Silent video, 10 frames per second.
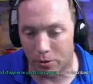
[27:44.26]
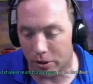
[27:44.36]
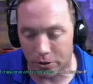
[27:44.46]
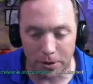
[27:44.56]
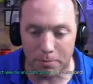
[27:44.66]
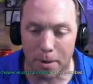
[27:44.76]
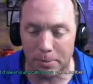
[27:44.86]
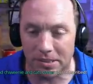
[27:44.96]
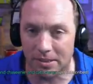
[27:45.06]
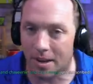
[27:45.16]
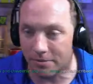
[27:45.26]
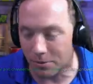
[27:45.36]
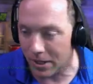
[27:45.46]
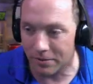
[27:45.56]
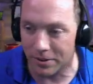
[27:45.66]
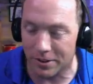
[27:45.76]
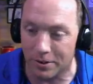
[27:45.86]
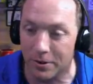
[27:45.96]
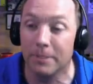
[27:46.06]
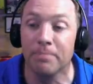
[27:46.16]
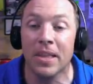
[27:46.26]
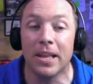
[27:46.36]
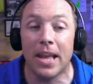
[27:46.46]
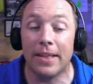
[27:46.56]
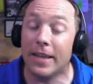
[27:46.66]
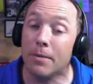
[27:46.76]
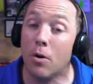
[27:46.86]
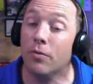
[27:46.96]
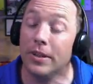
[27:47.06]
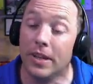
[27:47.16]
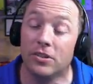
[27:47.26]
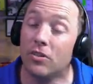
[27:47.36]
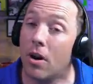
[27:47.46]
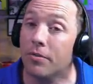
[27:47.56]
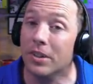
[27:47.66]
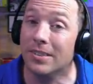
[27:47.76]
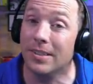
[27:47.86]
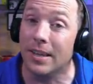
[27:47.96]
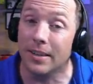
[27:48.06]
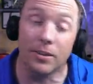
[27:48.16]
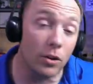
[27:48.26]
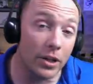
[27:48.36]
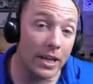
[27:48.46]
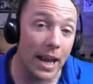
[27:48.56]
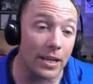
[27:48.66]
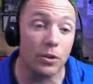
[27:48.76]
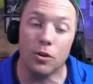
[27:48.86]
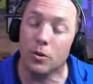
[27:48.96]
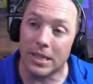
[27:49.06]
or doing puppy stuff, whatever they're doing, and they come over and they just offer a sit and they're looking at you, you can,